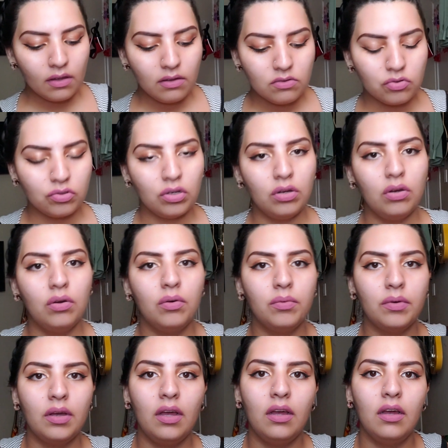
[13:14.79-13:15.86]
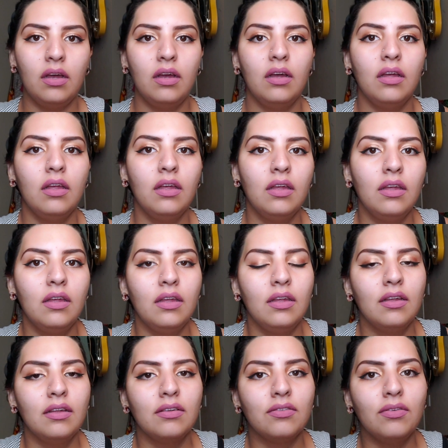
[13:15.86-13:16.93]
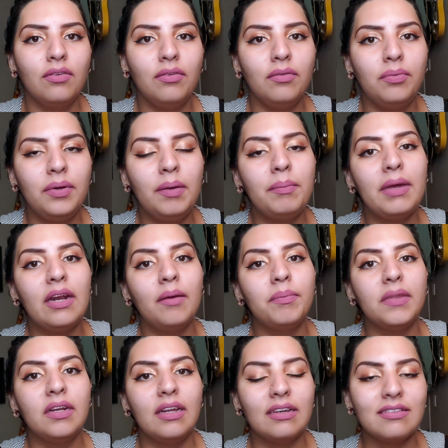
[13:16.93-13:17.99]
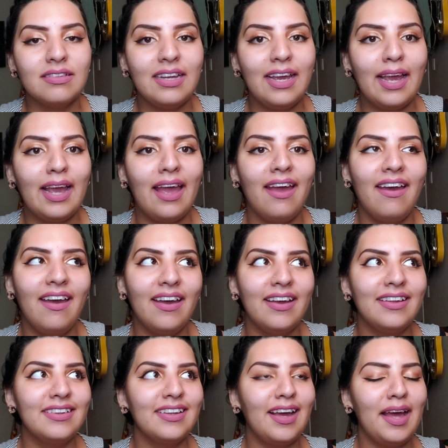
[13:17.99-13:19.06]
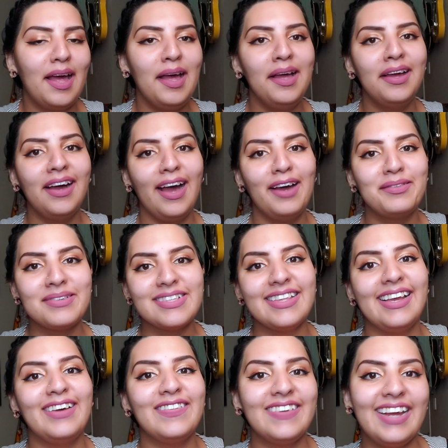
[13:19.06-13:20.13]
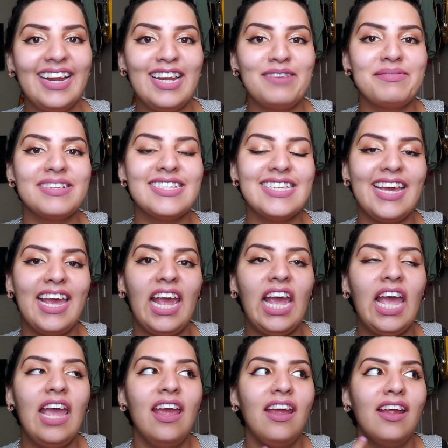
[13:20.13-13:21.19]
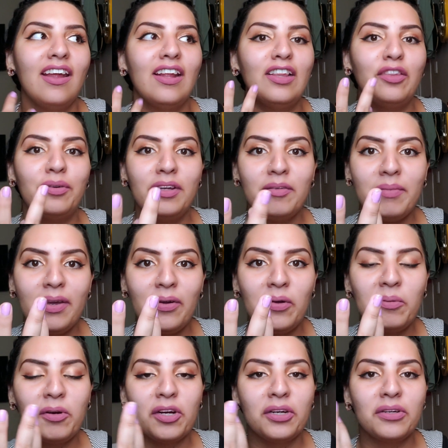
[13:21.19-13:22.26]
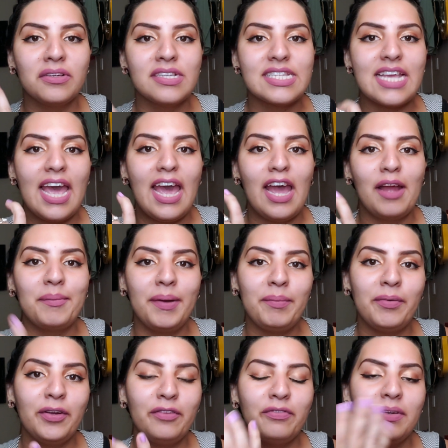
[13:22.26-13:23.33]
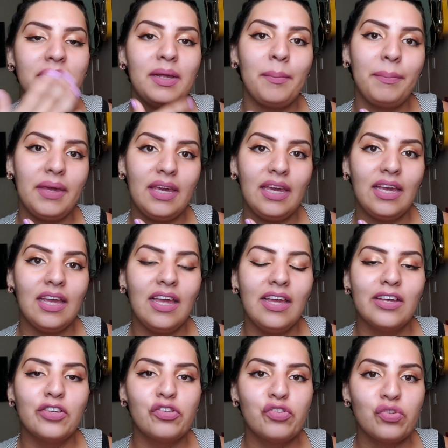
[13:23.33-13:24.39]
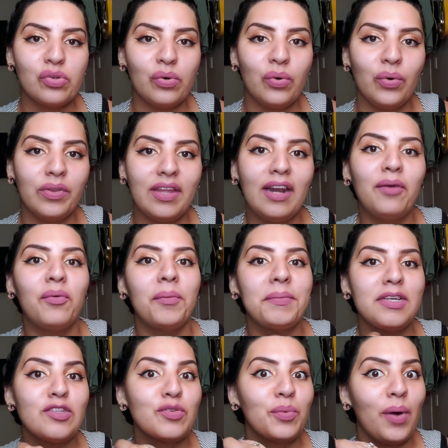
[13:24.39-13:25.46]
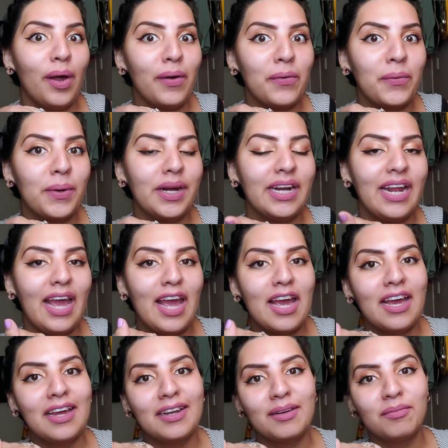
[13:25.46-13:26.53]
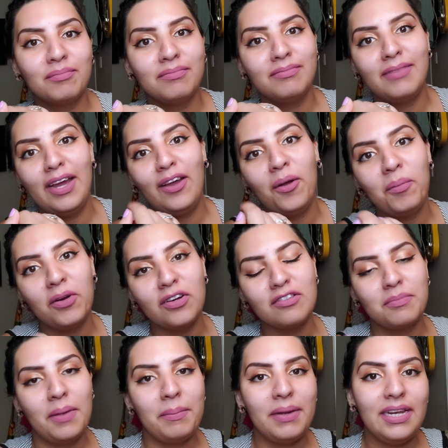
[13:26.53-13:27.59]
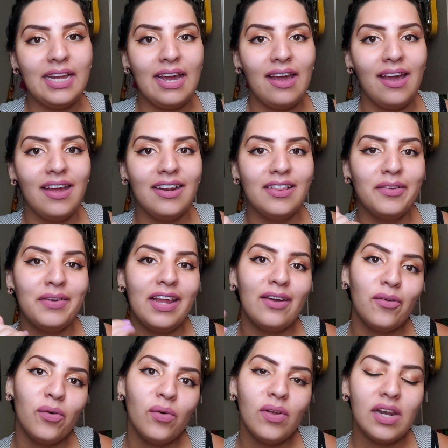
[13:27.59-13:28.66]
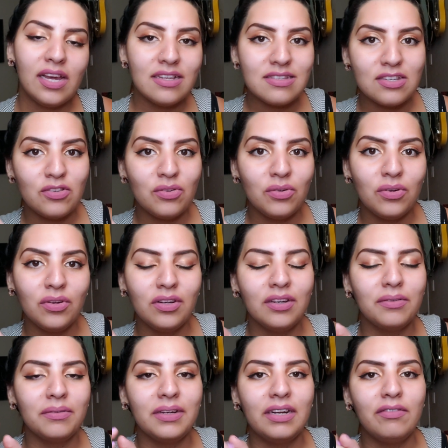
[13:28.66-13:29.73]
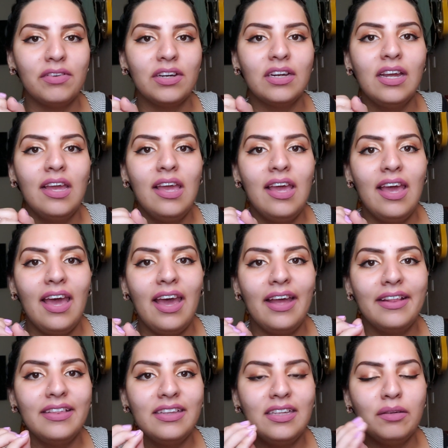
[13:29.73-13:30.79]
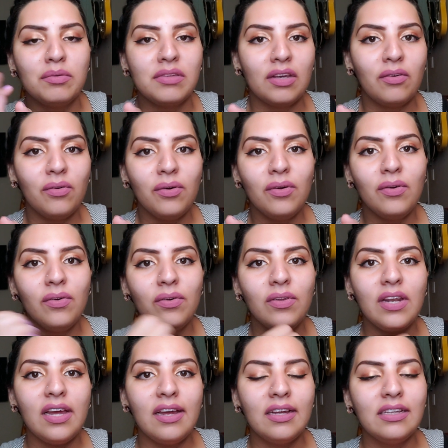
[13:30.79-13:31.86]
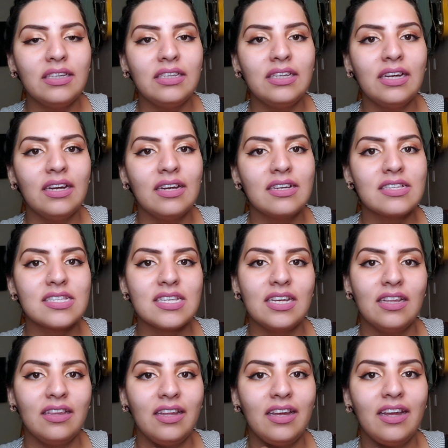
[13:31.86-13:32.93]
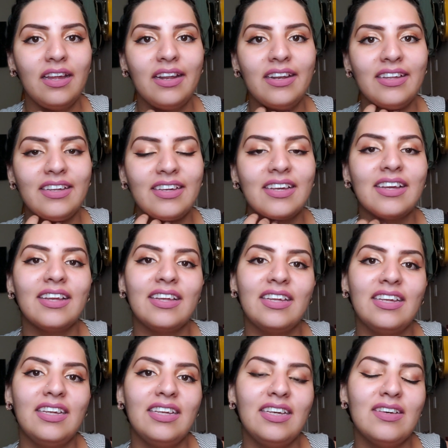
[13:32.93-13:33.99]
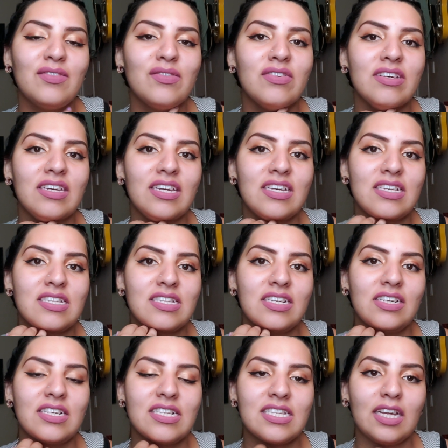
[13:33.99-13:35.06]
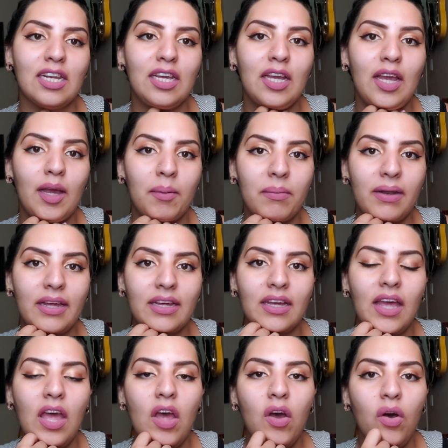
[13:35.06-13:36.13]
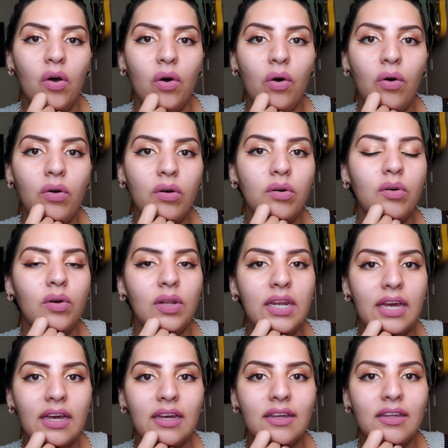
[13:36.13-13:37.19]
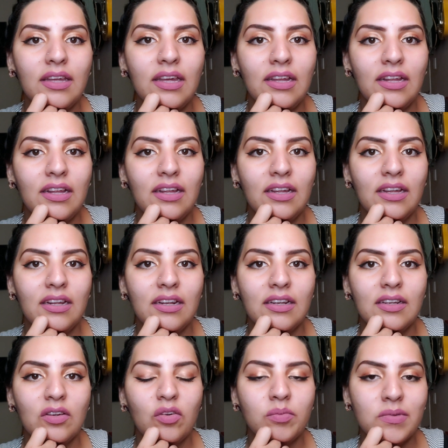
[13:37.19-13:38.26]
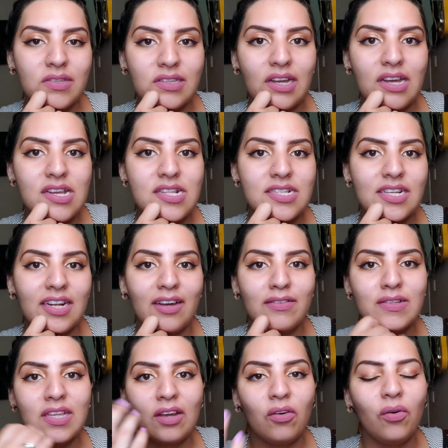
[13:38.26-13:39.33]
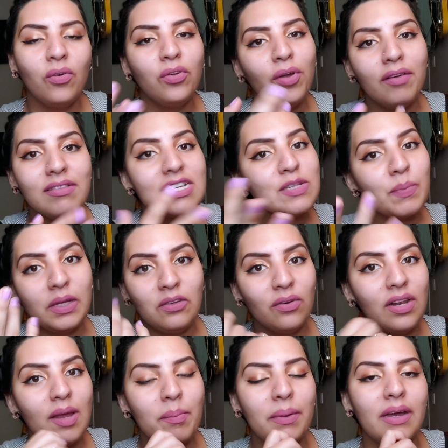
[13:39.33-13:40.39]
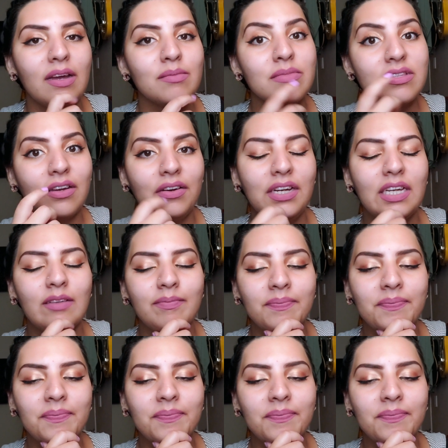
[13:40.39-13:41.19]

So we met up the next day, and I was like, okay, let me take 3 of my homegirls and my boyfriend and me, so that it won't be too awkward. And my homegirls met my dad, and they were like, hola señor, or whatever. And he was like, oh, hola niñas. And then he started telling him like, oh, hola, and ¿cómo estás? And I was like, oh, no habla español, pa, I'm sorry.